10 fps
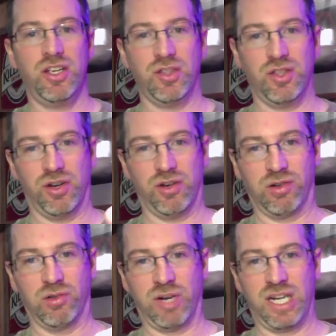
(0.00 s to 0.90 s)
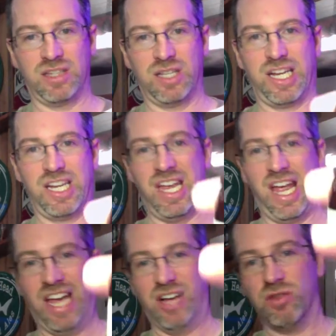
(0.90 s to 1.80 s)
their Grey Lady
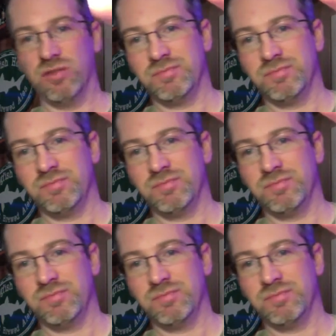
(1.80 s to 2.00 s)
Ale,